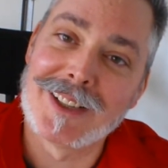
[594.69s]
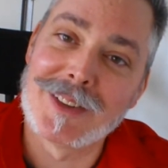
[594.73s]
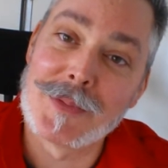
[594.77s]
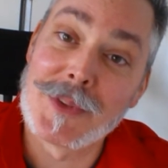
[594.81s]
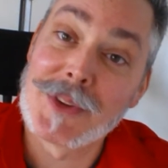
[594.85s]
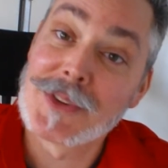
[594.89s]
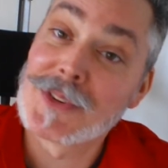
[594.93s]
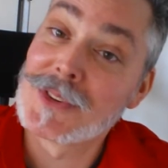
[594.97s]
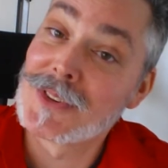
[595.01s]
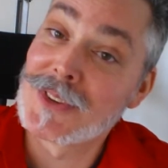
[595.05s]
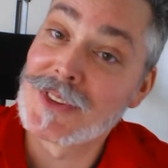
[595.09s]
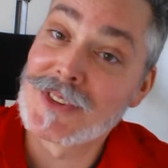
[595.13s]

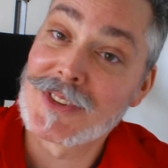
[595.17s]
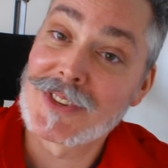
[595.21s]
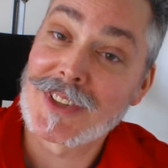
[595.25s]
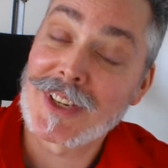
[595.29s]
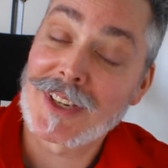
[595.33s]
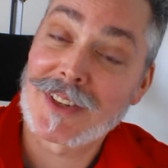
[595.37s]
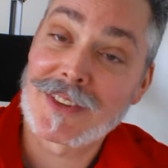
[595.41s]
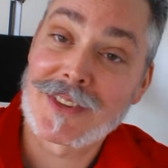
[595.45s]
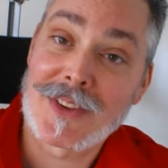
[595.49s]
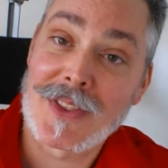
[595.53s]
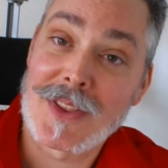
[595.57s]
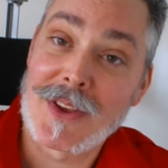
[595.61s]
This is the
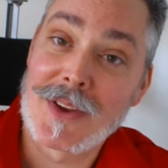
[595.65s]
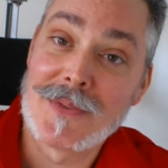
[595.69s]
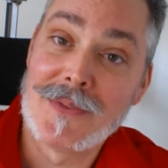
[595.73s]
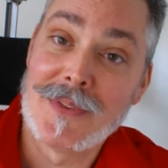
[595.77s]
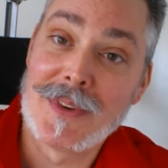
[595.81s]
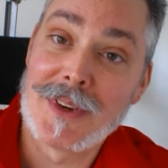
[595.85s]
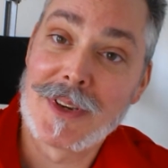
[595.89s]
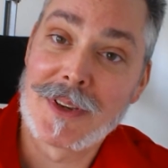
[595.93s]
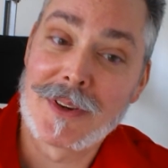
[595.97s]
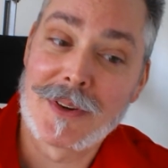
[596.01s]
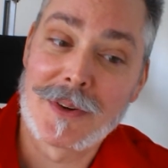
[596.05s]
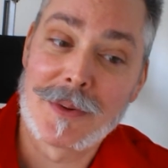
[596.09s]
6th
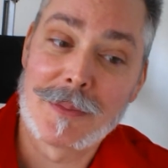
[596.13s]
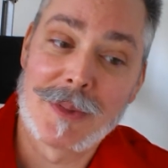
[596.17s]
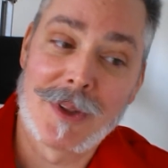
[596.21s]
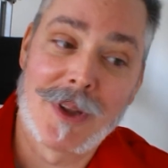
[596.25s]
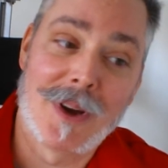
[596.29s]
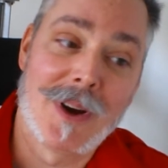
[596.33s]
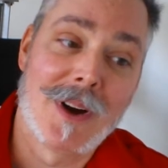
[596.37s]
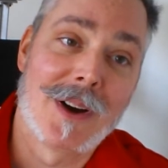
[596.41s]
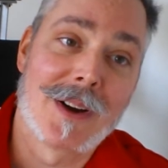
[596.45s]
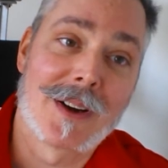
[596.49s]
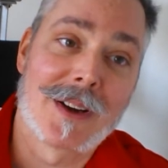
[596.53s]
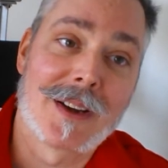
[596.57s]
video
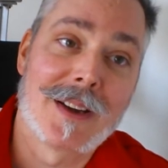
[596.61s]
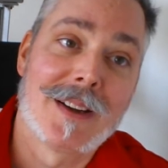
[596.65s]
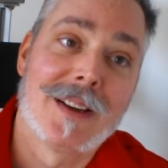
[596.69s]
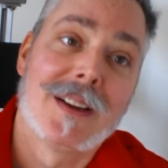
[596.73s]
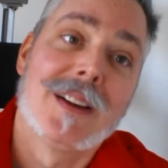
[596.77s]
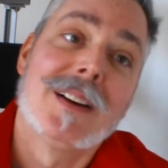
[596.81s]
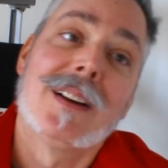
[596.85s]
blog